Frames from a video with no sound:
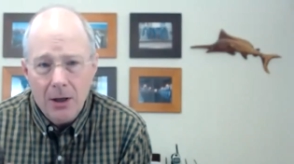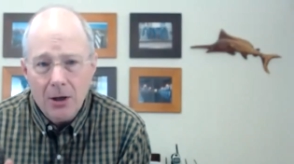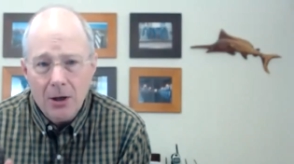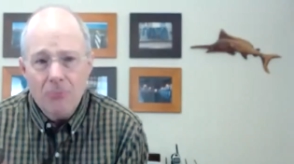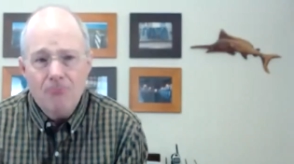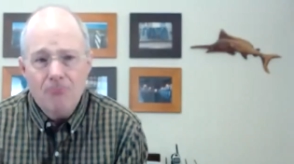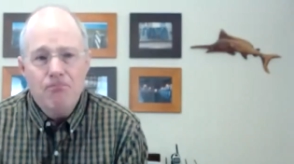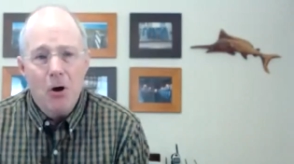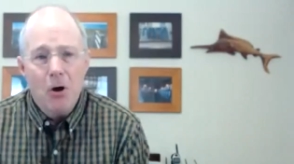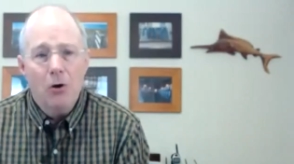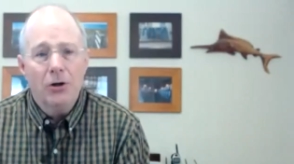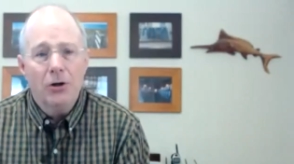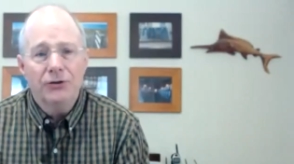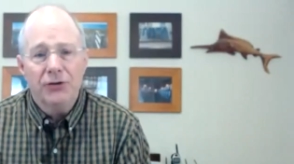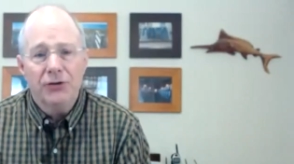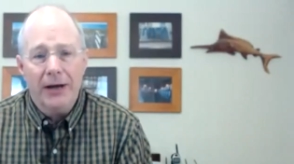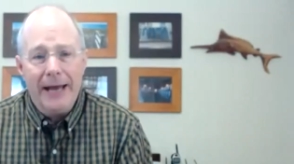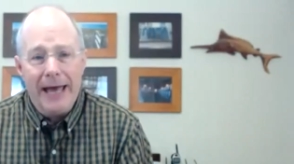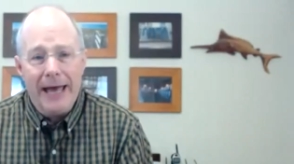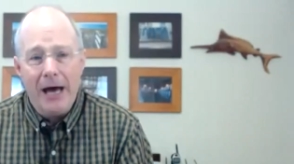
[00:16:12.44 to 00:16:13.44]

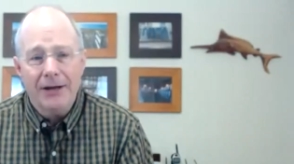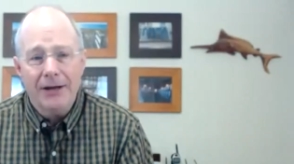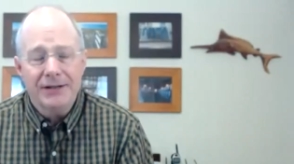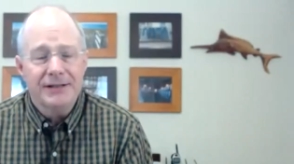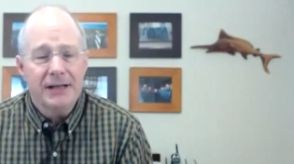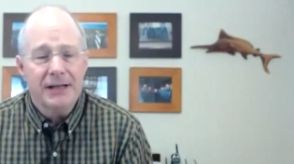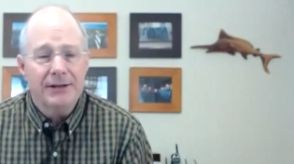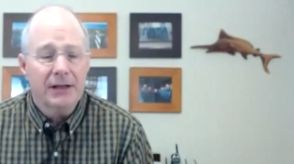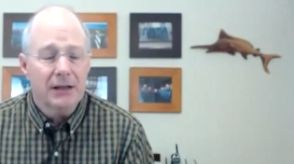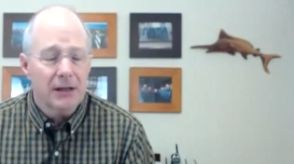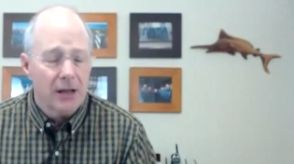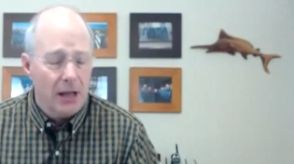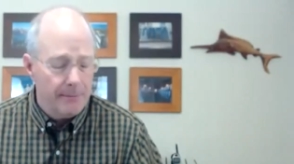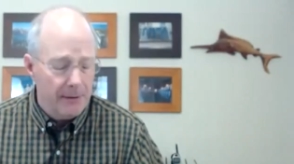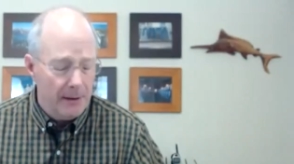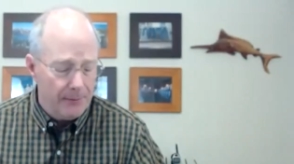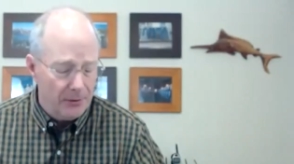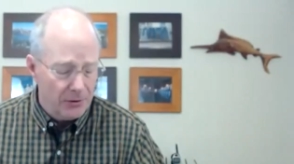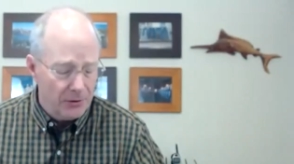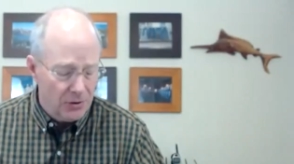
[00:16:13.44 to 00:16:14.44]
components on how to set the club
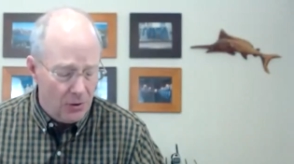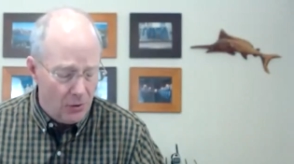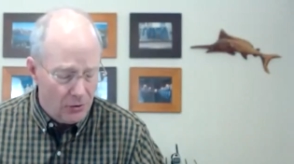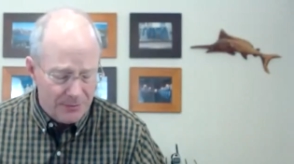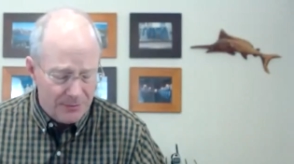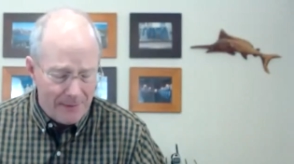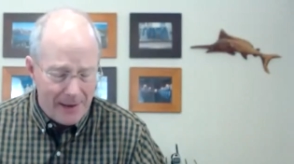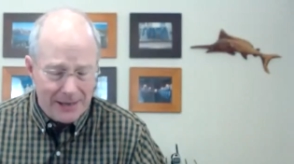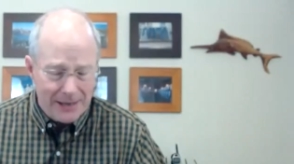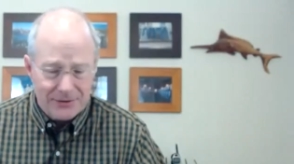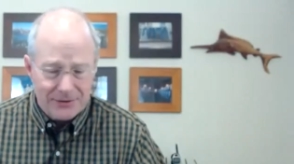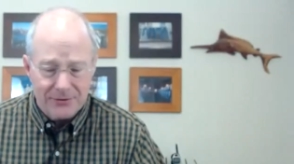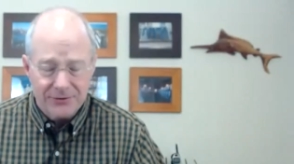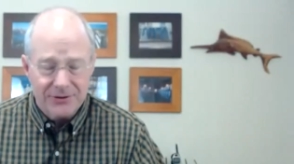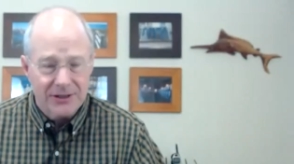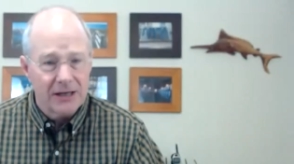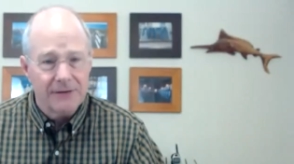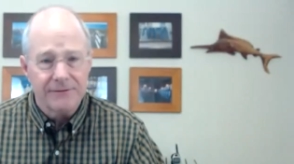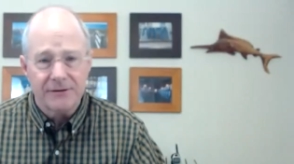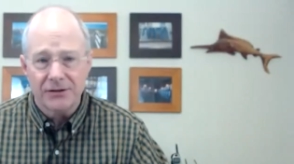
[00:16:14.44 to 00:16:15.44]
up, and Toastmasters
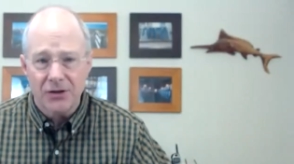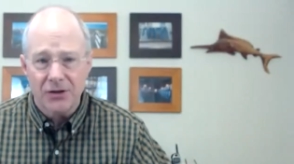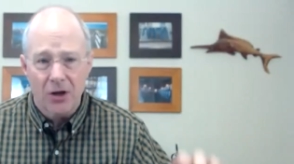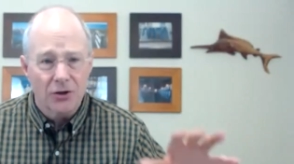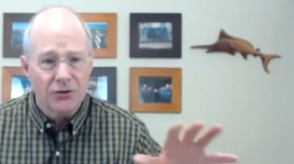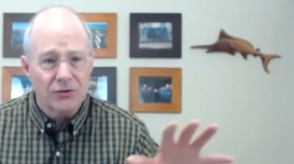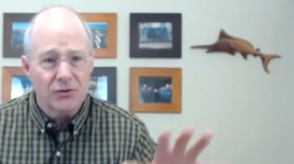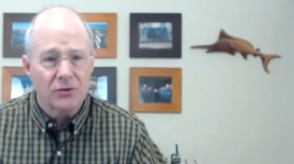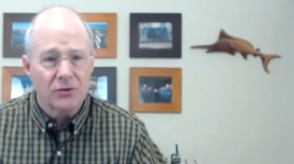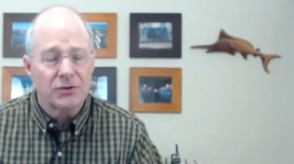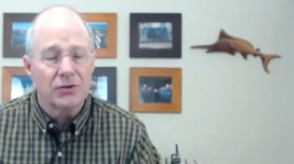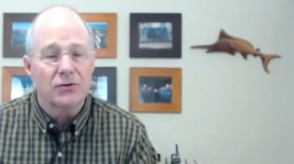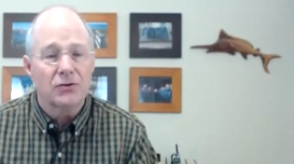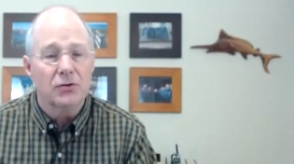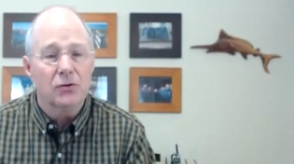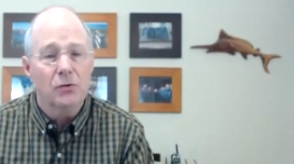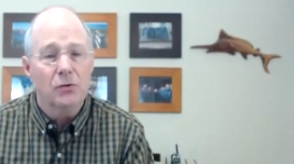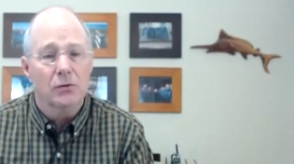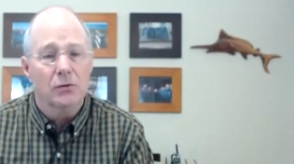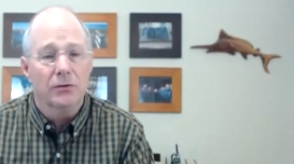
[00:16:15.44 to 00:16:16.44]
gives us all sorts of
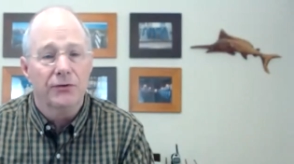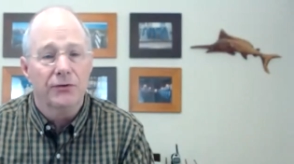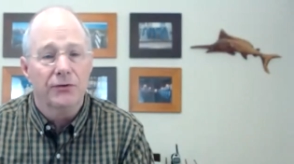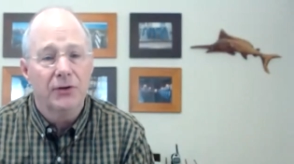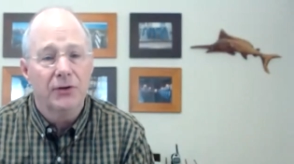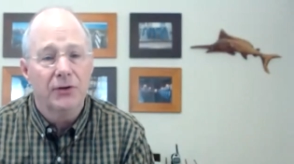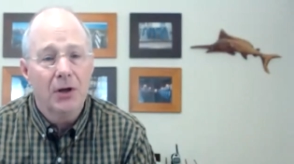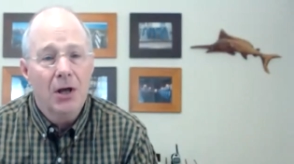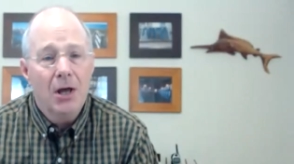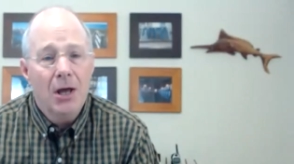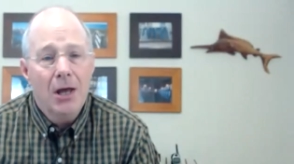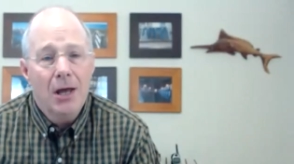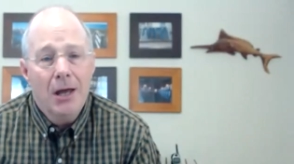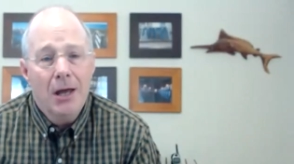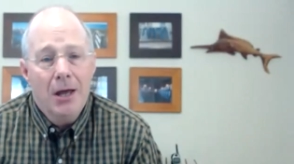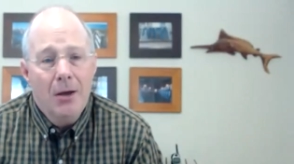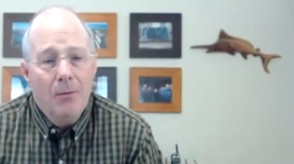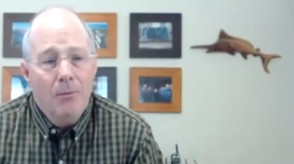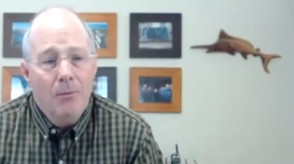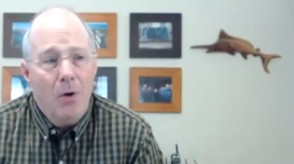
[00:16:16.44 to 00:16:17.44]
tools.
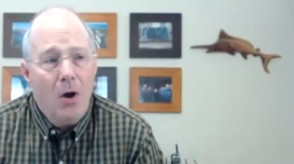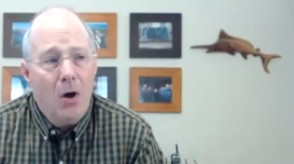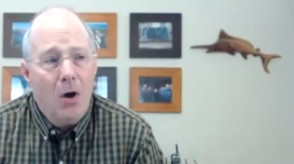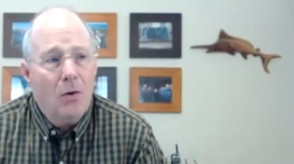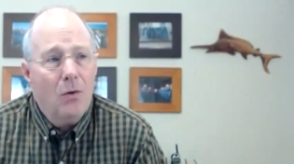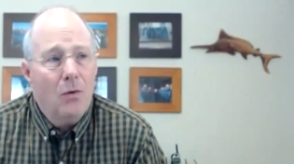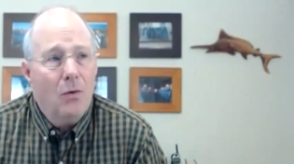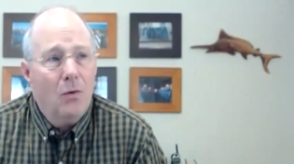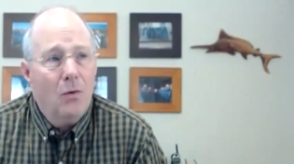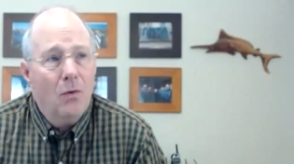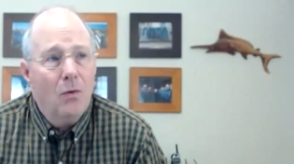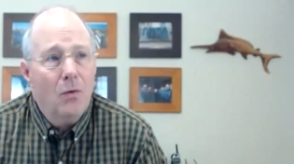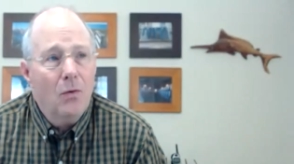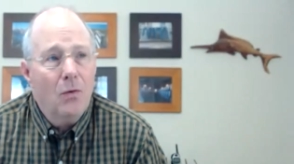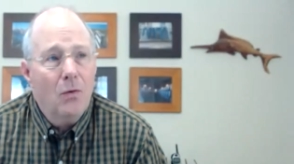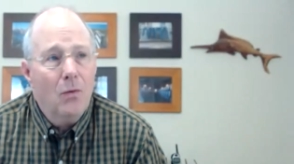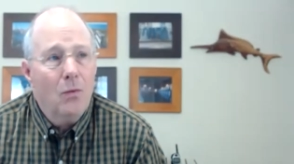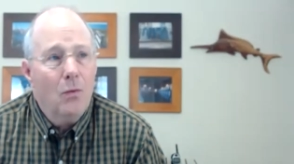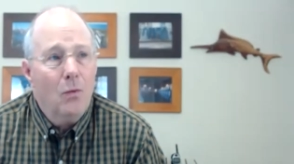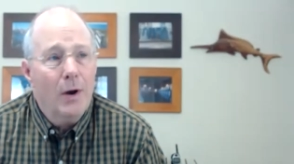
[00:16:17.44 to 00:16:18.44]
But
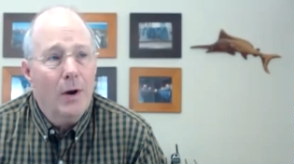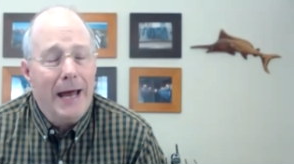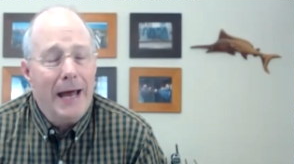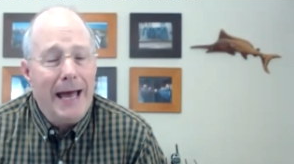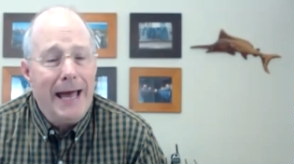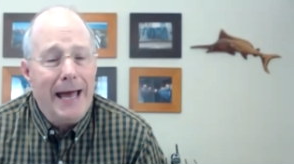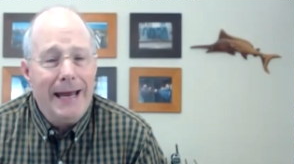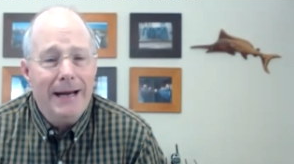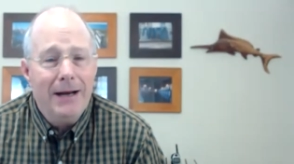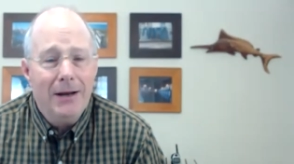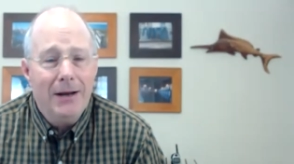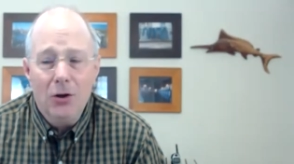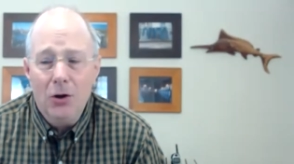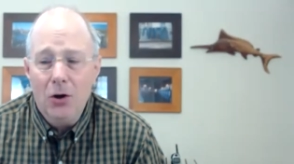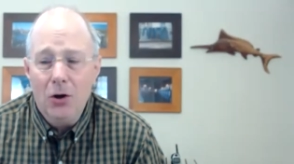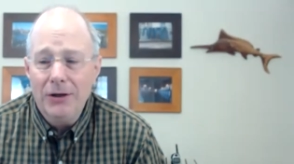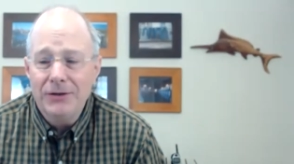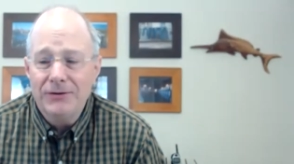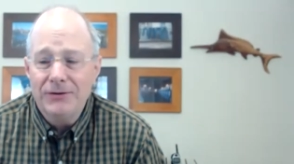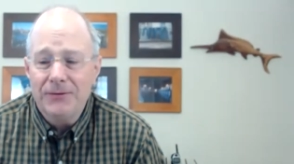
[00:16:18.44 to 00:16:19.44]
what I
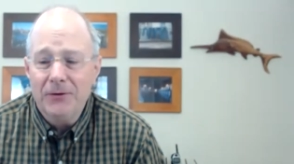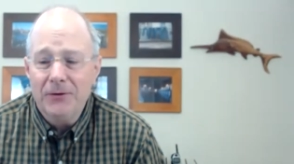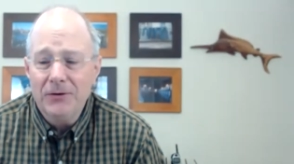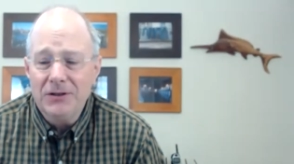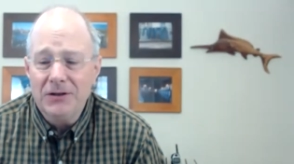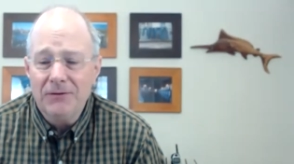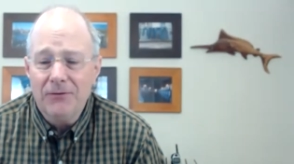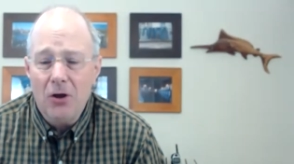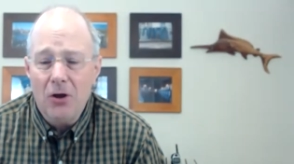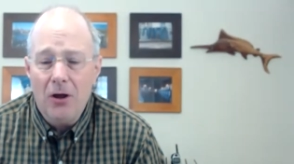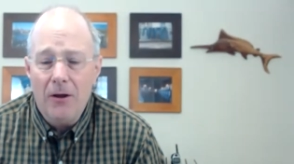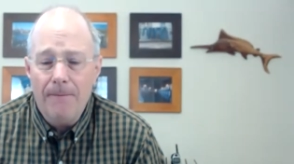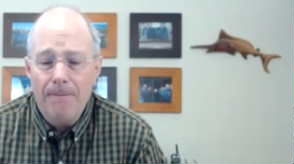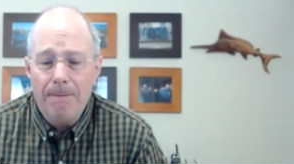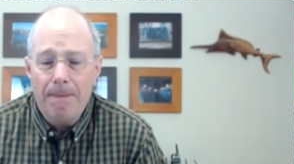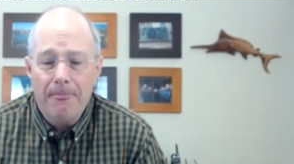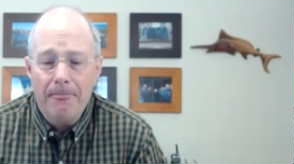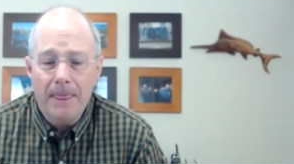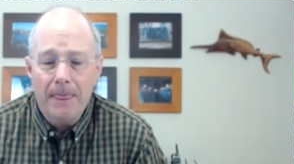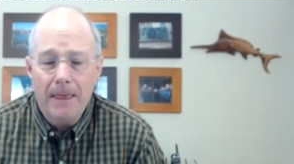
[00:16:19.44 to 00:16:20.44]
learned is, first of all,